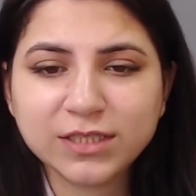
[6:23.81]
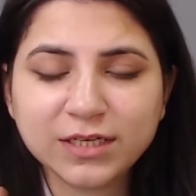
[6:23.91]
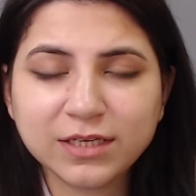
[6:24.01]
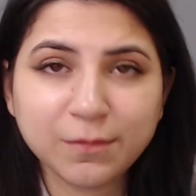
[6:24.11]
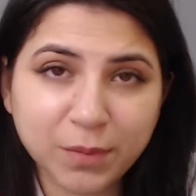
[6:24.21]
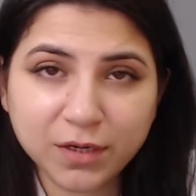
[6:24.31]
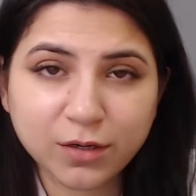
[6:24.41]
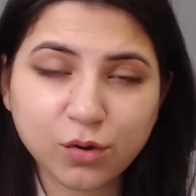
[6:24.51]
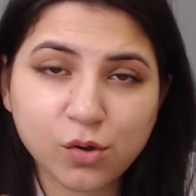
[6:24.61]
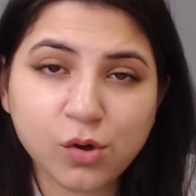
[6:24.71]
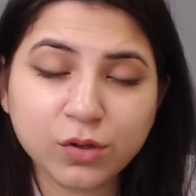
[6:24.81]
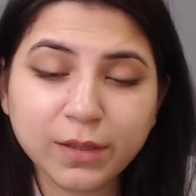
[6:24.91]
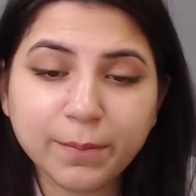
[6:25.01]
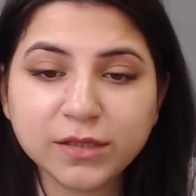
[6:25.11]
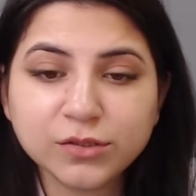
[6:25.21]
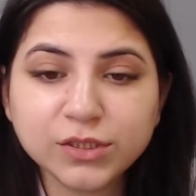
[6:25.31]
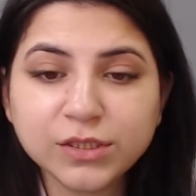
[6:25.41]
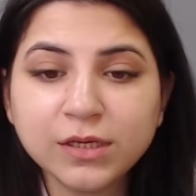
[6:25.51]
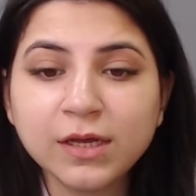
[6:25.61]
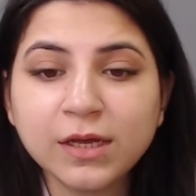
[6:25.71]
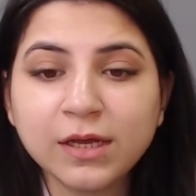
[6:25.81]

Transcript: then dependent on the pathogen.